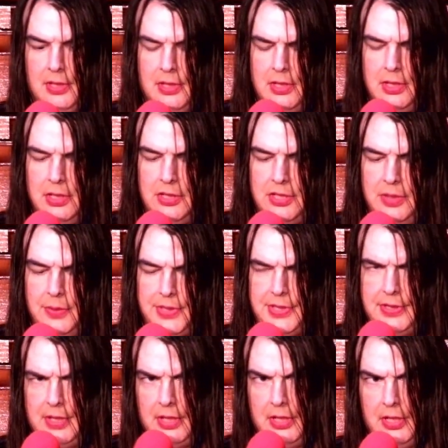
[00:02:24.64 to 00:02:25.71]
She would
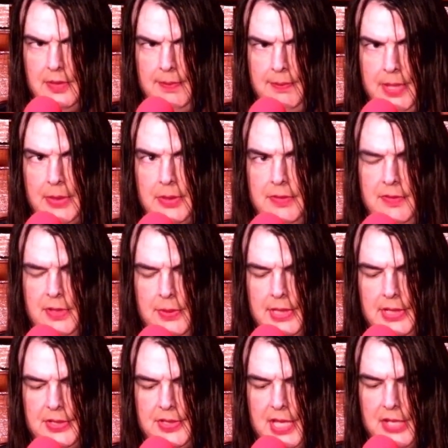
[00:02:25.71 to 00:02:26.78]
start by
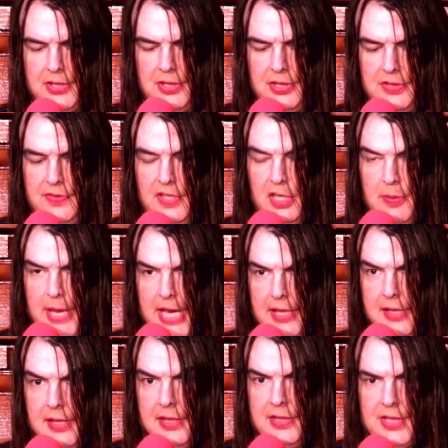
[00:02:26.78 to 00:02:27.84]
reviewing Sasha's
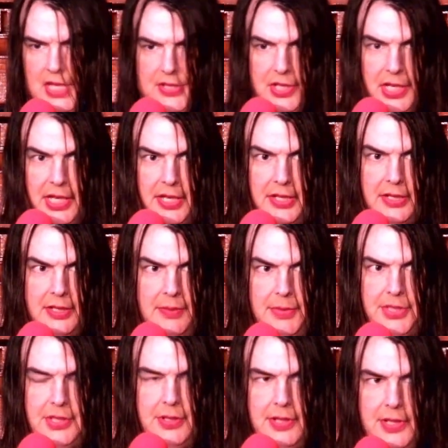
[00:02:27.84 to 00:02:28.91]
feedback. Sasha, again,
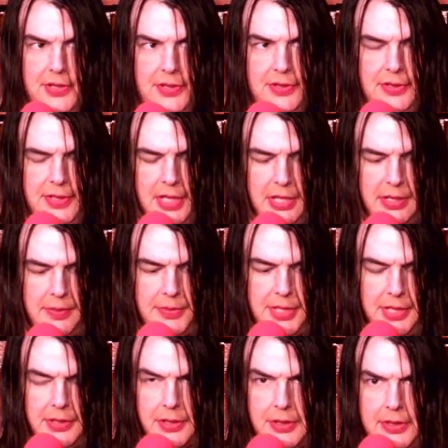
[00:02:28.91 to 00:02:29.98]
mysterious
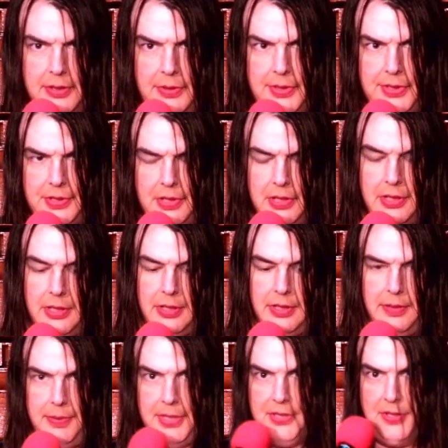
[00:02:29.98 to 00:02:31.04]
teen girl who is her
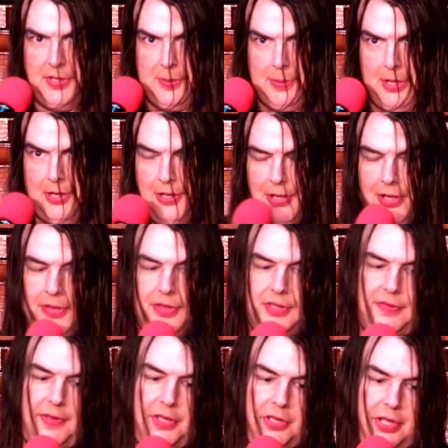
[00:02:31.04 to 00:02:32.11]
business partner in this
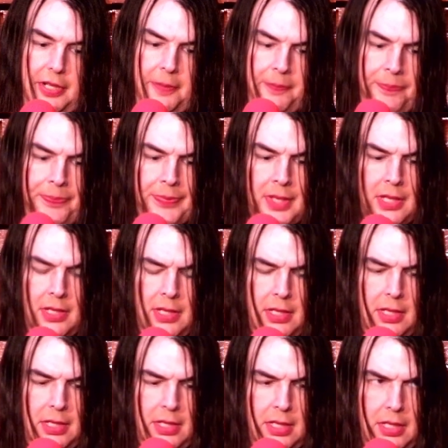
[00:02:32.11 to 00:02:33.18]
venture.
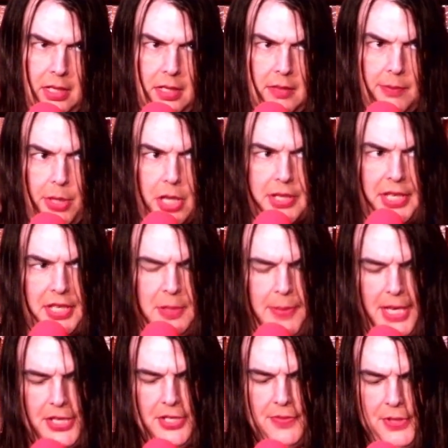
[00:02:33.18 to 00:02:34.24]
Blocking the
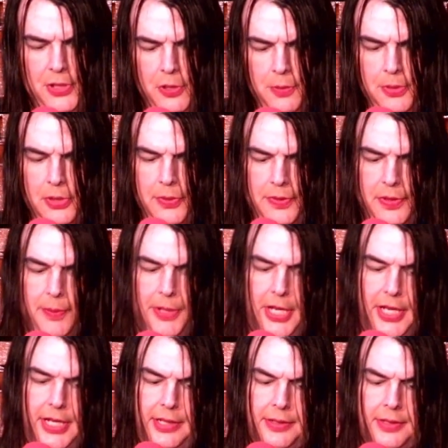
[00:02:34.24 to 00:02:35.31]
page of her notebook with her
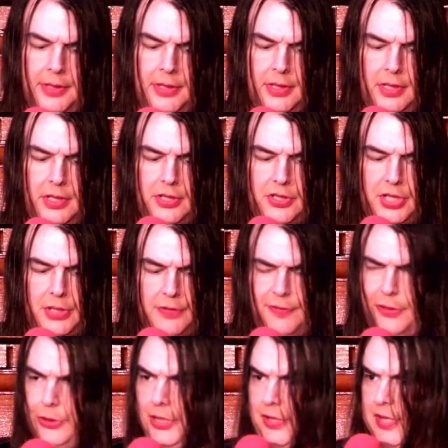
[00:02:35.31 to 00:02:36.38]
body, she
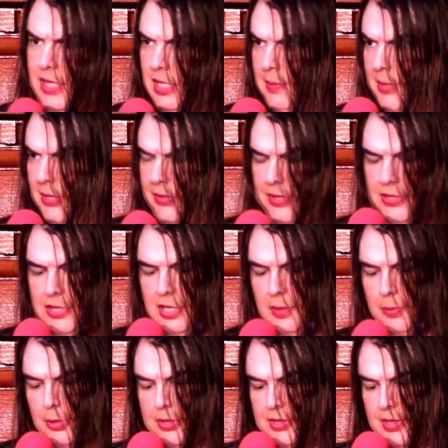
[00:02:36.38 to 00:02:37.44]
unfolded the email that she had
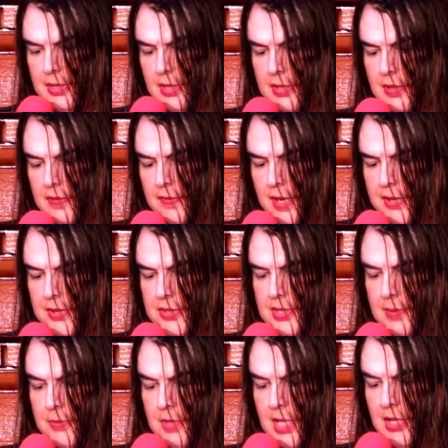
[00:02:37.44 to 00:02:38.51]
printed on her father's
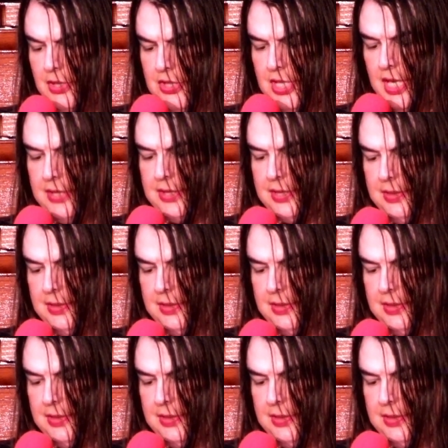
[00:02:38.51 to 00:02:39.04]
inkjet.